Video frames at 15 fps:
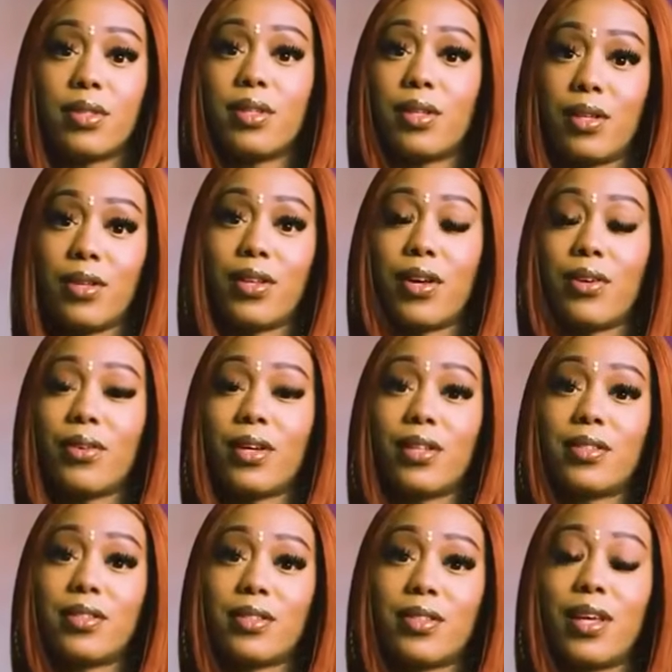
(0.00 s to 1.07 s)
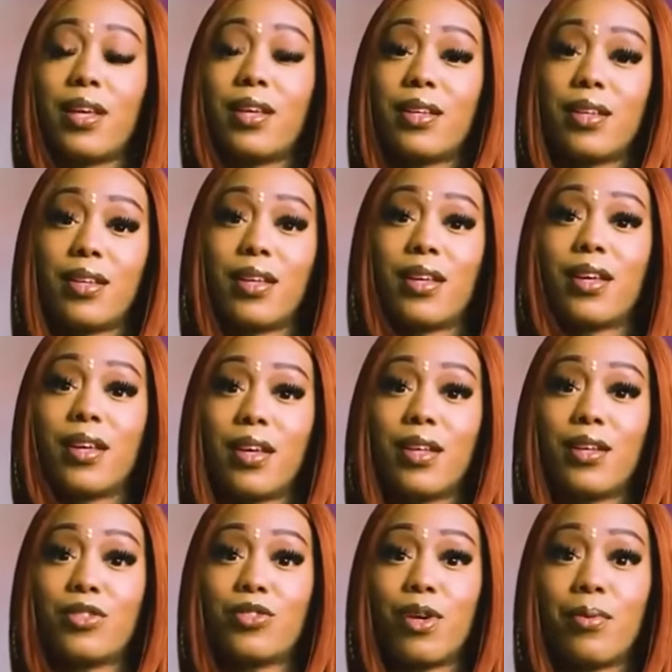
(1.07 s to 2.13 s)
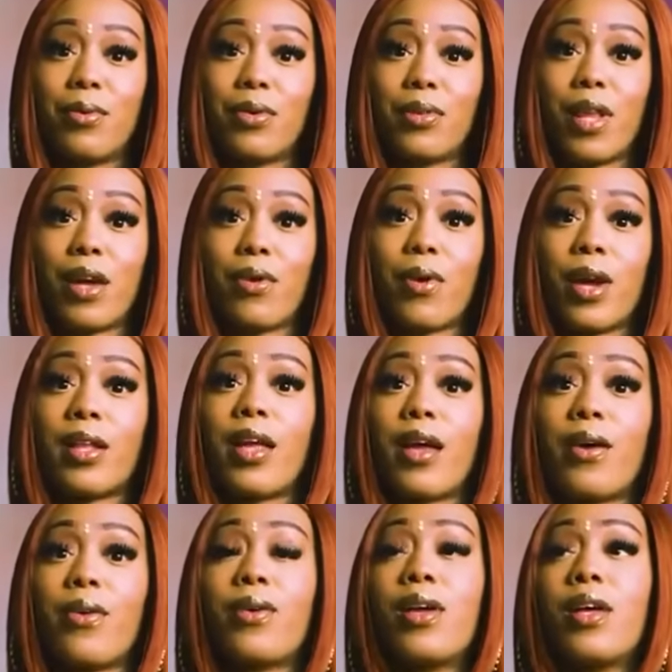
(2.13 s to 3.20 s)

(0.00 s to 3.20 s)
You know, it's he can get in trouble, like, right now.